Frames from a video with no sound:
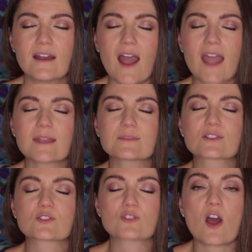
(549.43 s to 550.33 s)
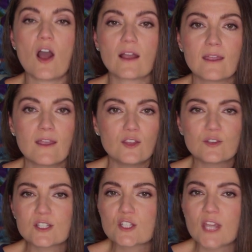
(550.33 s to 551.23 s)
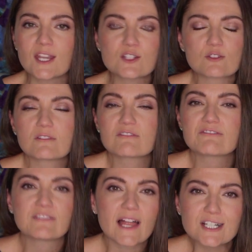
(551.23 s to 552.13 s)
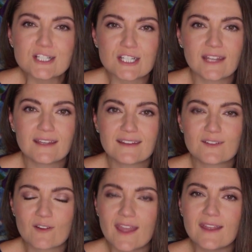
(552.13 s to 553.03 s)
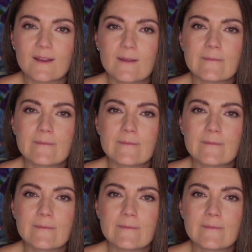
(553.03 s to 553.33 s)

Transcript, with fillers: I am strong. You can change your inflection, right?